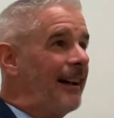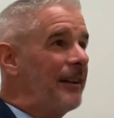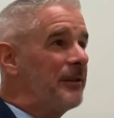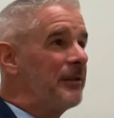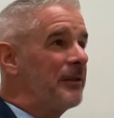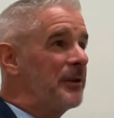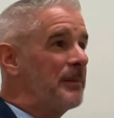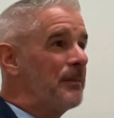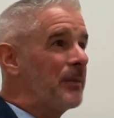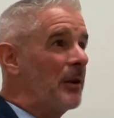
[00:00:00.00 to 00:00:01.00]

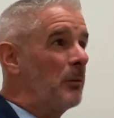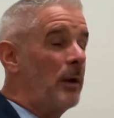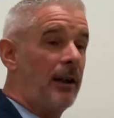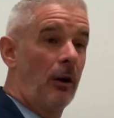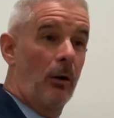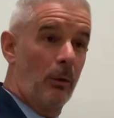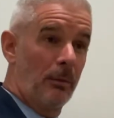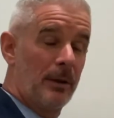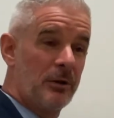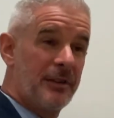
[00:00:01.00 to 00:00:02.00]
And we got
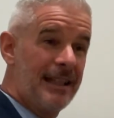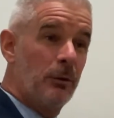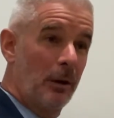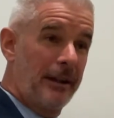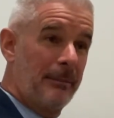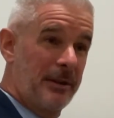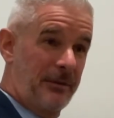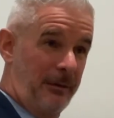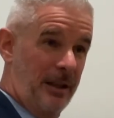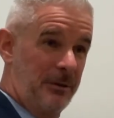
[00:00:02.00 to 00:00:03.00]
almost equal
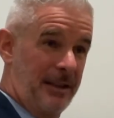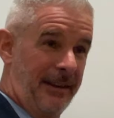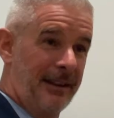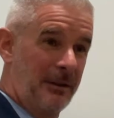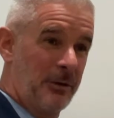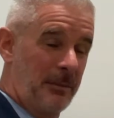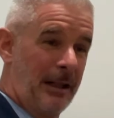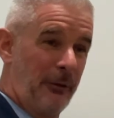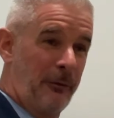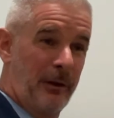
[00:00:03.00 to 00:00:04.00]
numbers of votes. I think there was
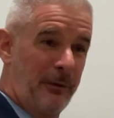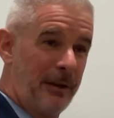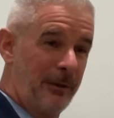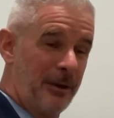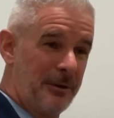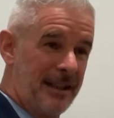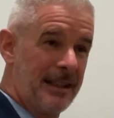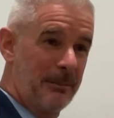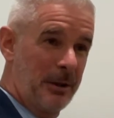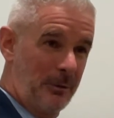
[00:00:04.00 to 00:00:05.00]
about 50 votes
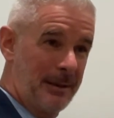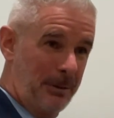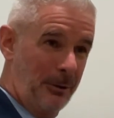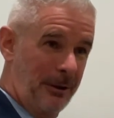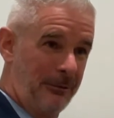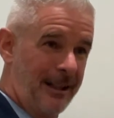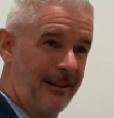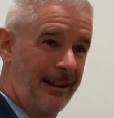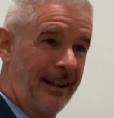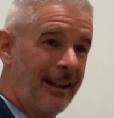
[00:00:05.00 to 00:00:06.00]
in it between Paula and
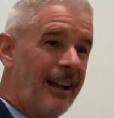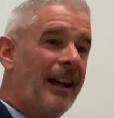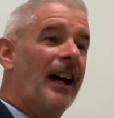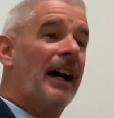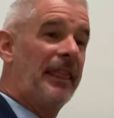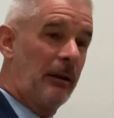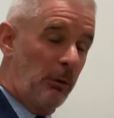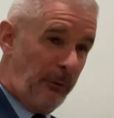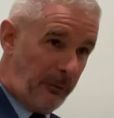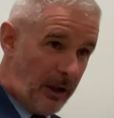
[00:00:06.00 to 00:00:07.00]
I, and there
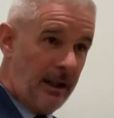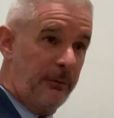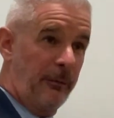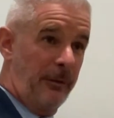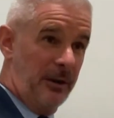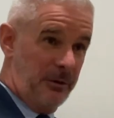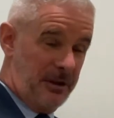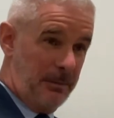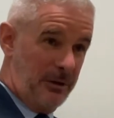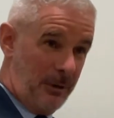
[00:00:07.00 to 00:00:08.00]
were 5
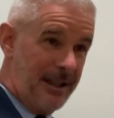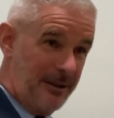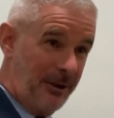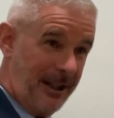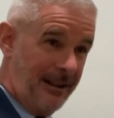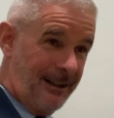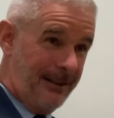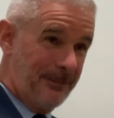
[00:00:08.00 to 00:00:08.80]
votes between Nook and I.